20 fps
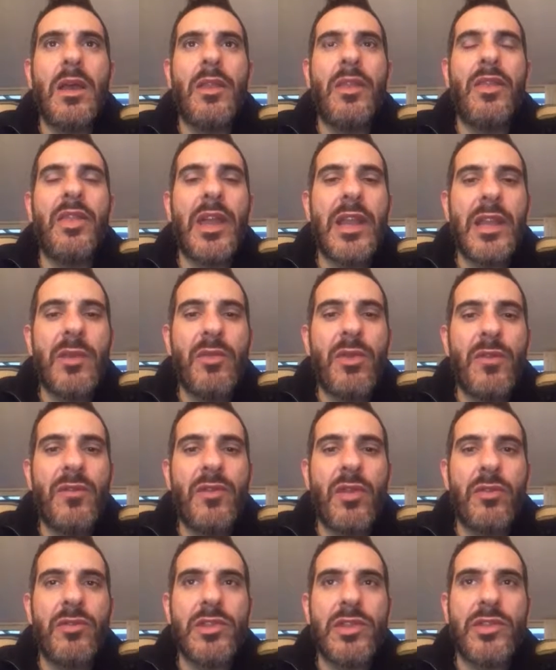he
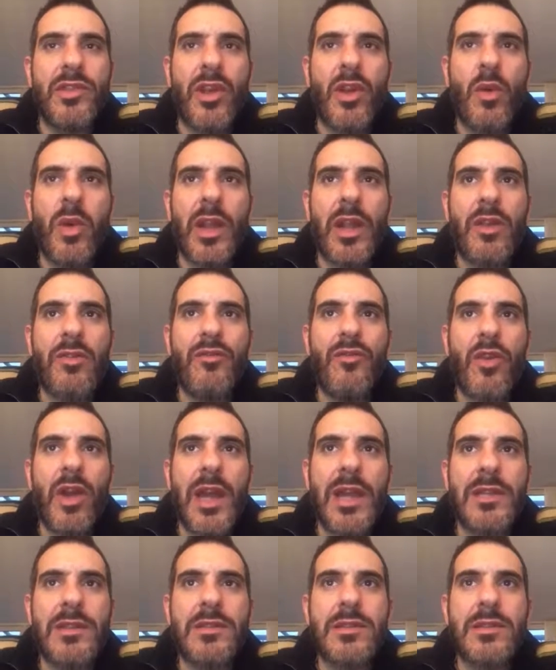moved on to the quick
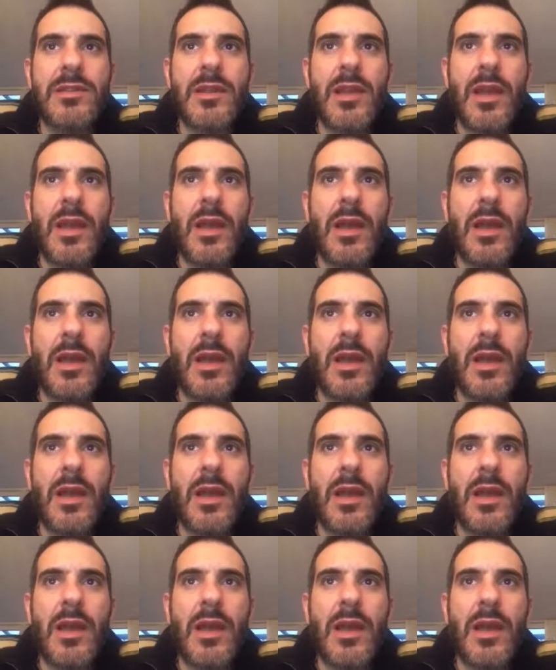write